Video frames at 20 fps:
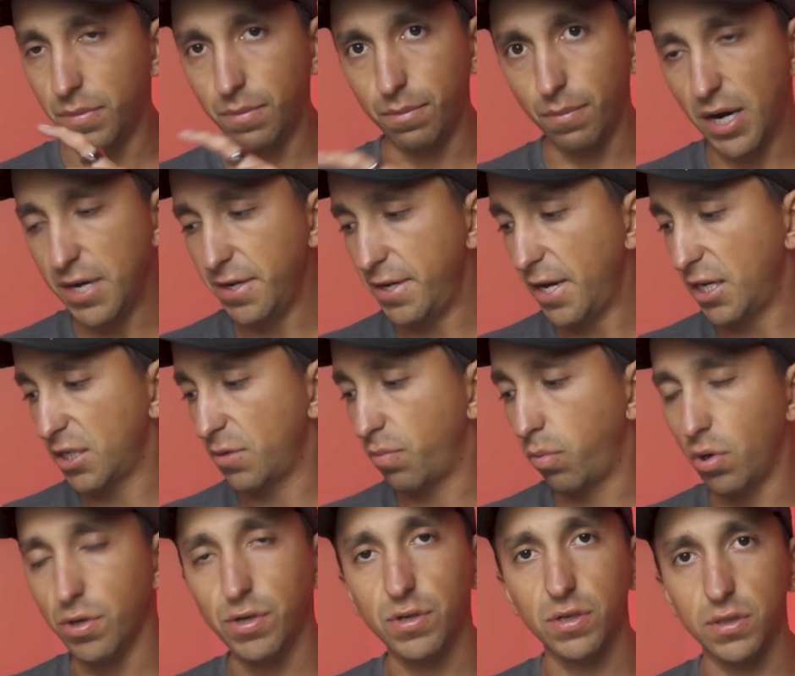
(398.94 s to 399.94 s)
my
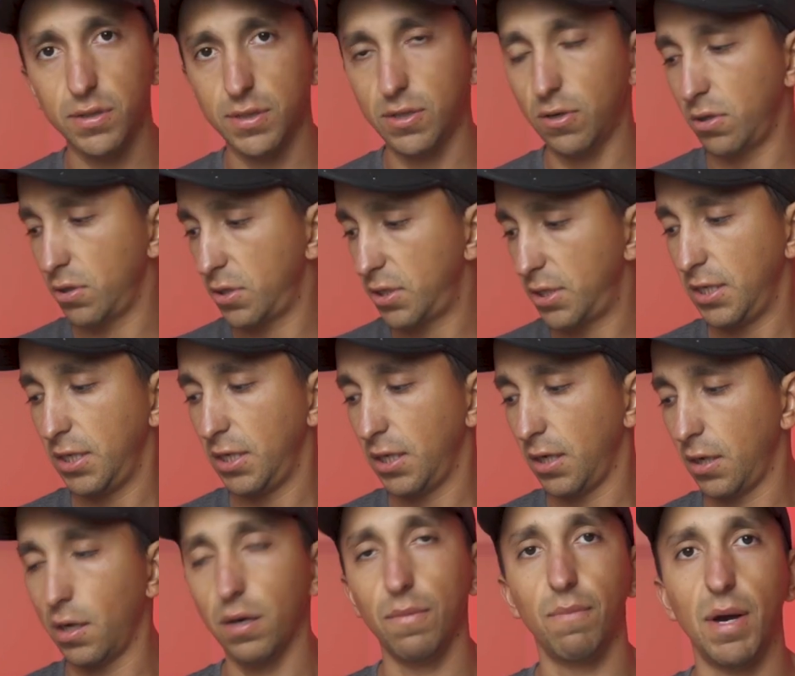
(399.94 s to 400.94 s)
dashboard, you can start
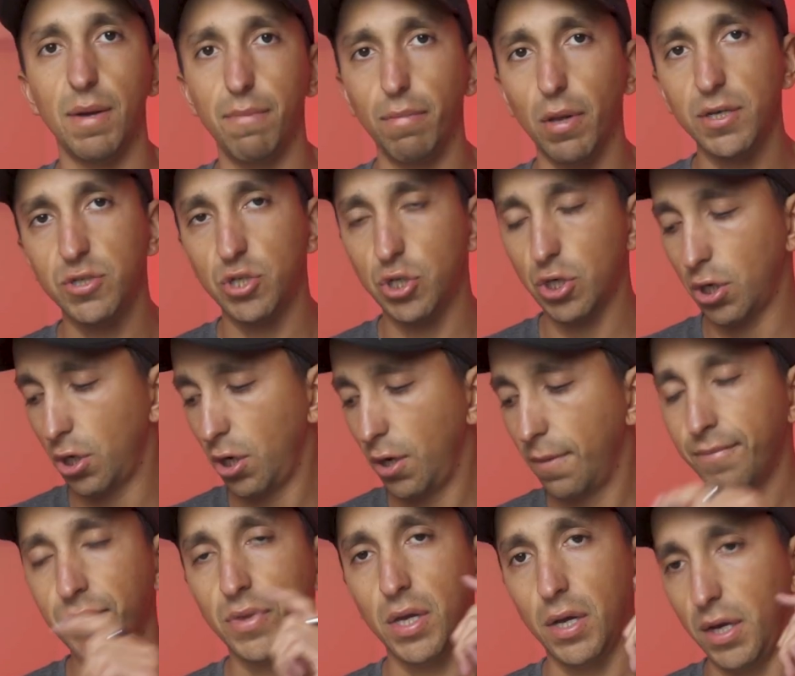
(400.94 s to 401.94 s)
seeing my blood sugar.
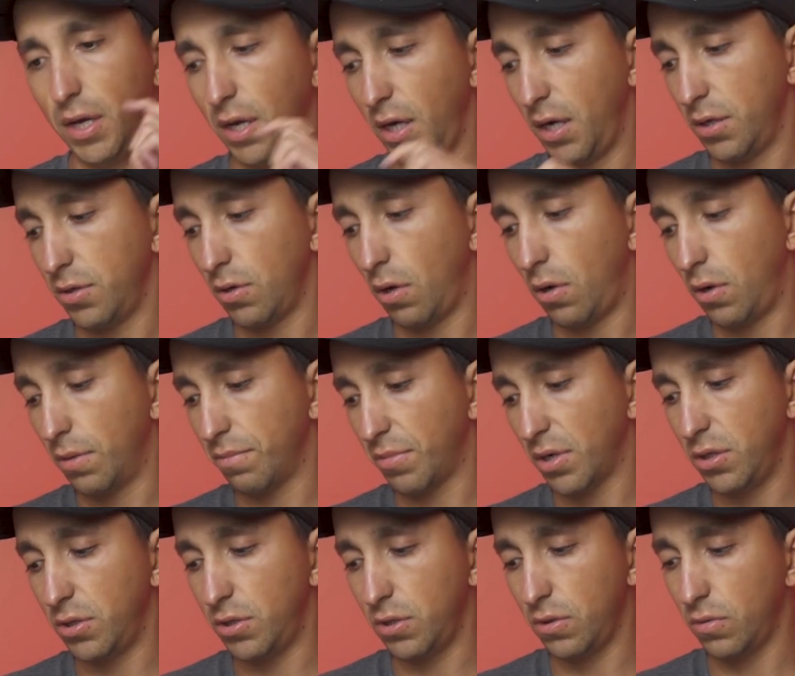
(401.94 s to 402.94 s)
And all I'm
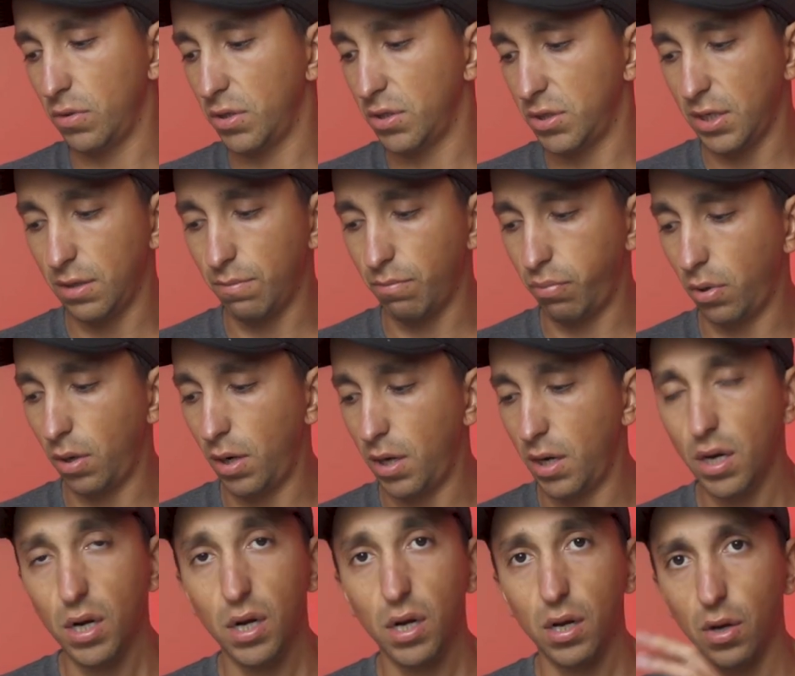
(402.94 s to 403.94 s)
gonna do is
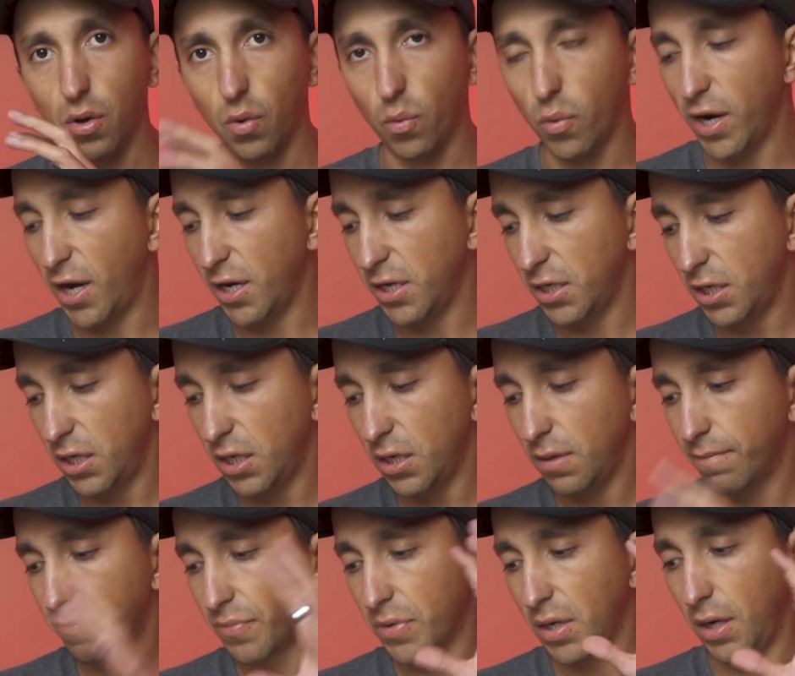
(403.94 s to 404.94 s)
input what I
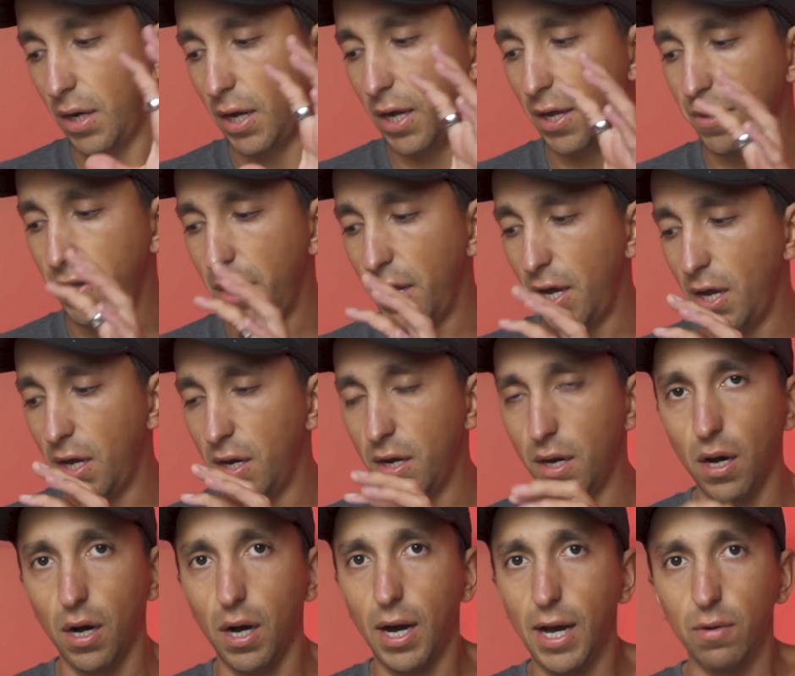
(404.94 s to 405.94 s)
eat and
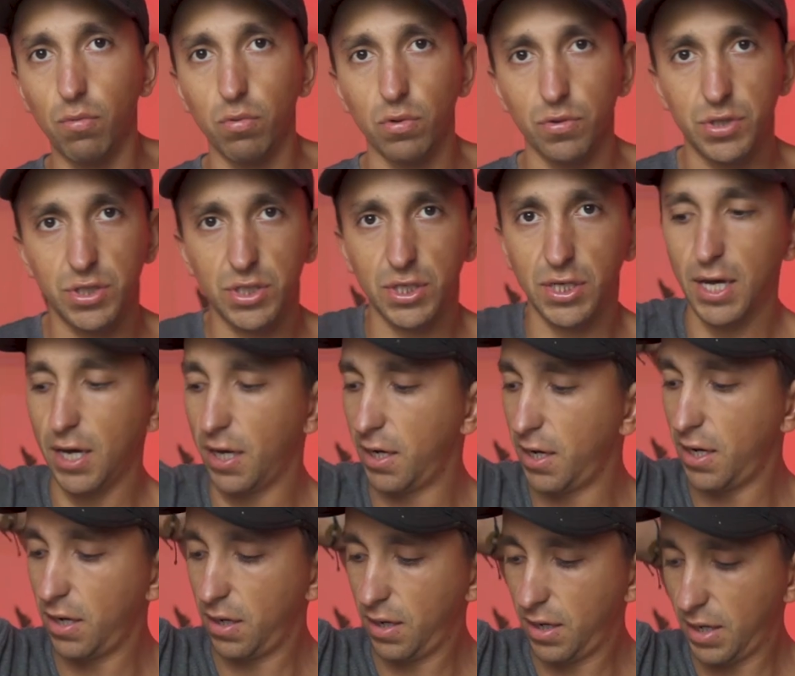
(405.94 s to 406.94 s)
then I will scan
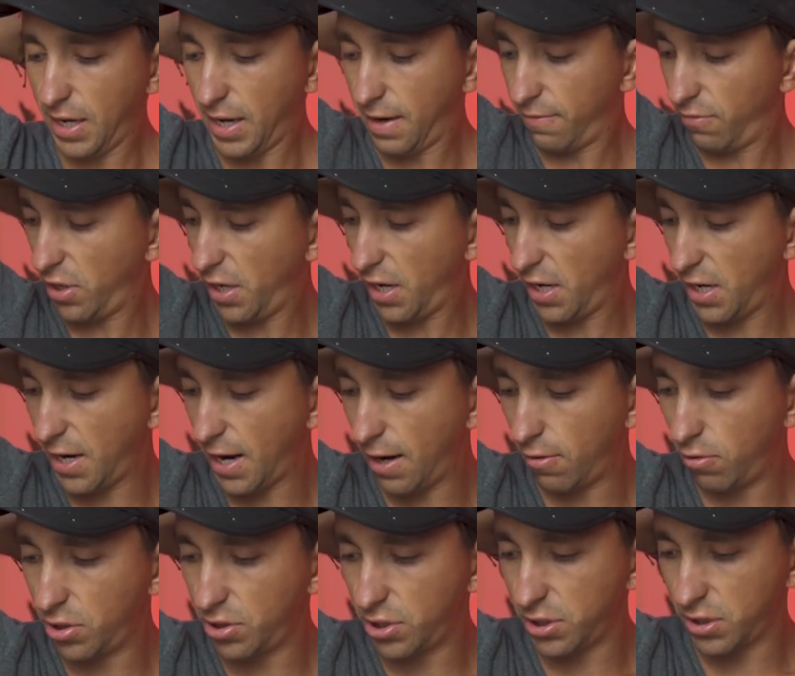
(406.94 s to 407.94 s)
it every eight
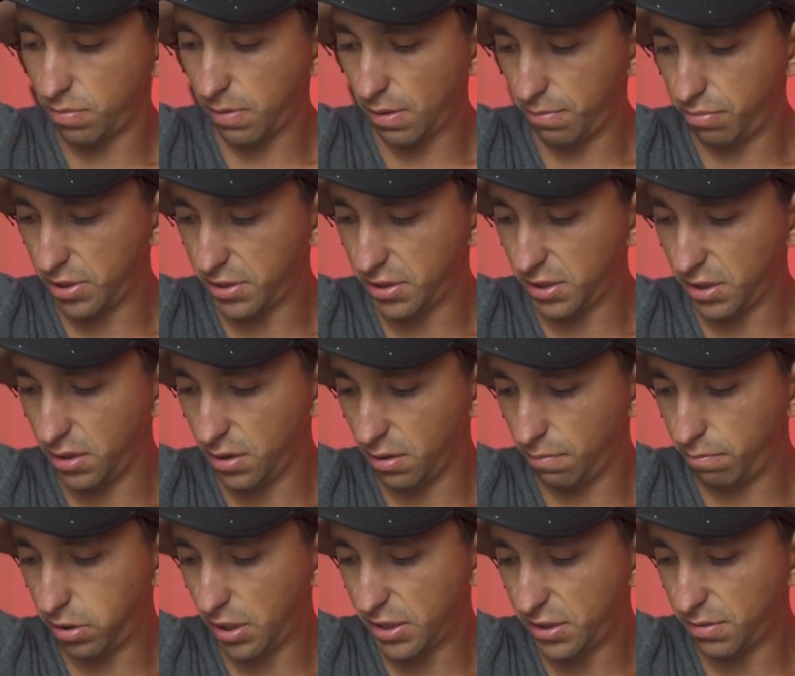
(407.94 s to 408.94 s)
hours just by pressing the
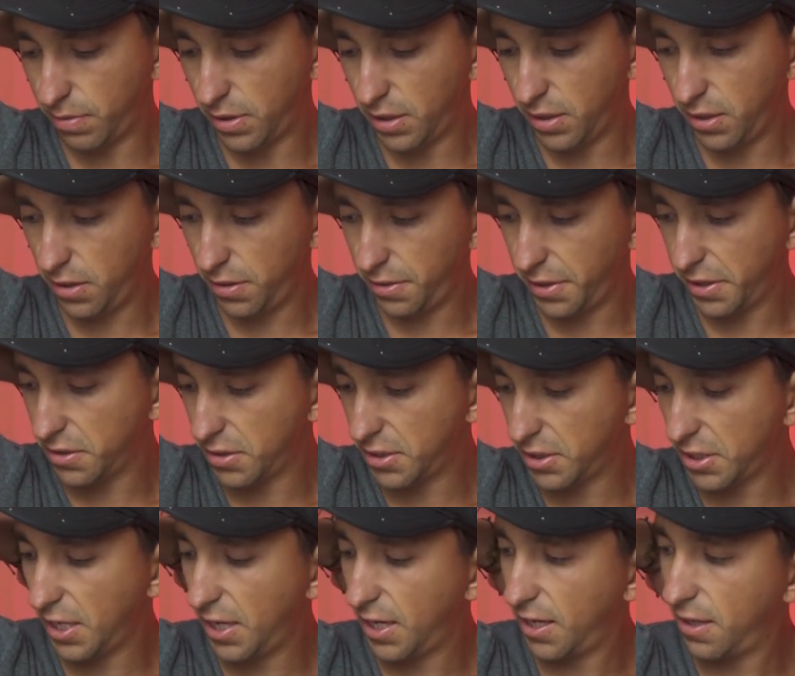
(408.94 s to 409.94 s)
plus button, then
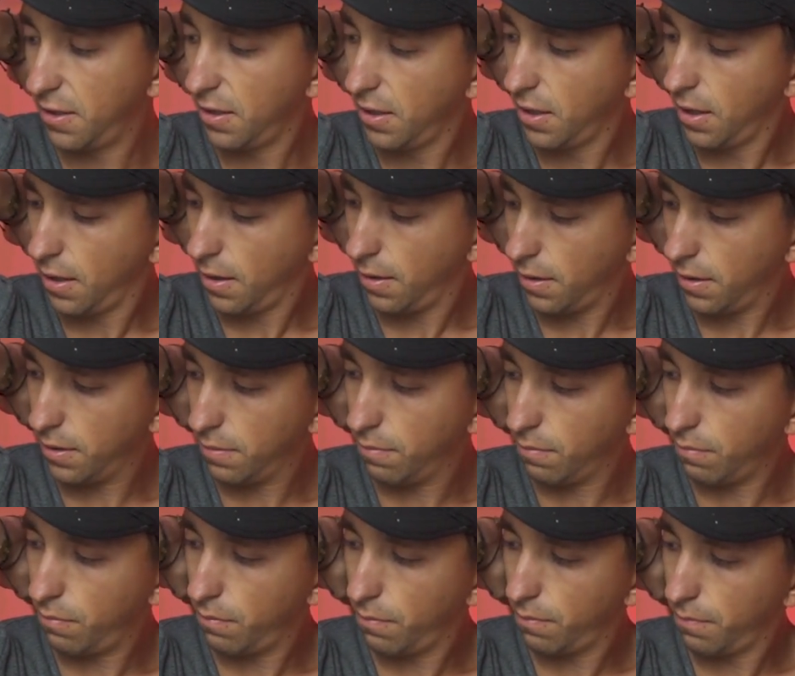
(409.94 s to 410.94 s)
scan
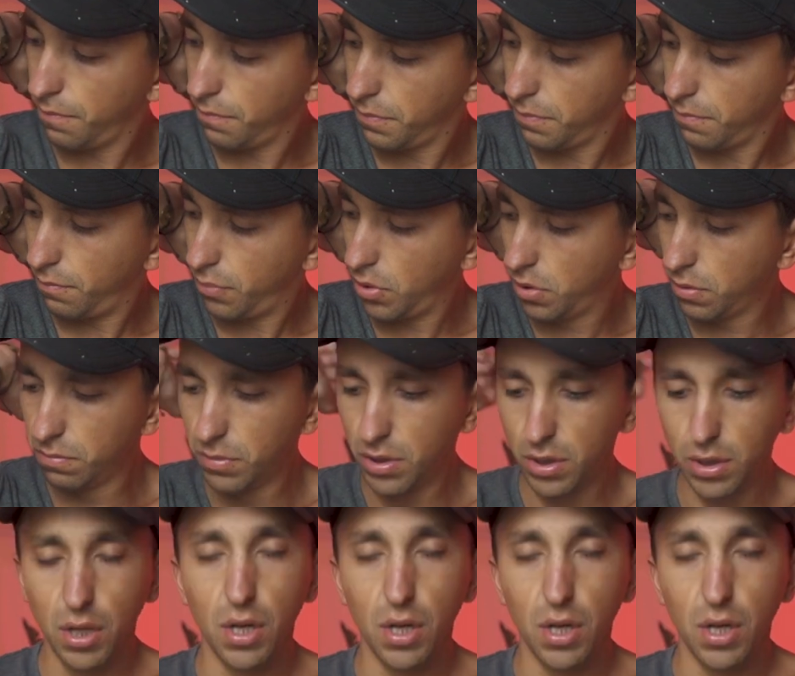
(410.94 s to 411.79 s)
and boom.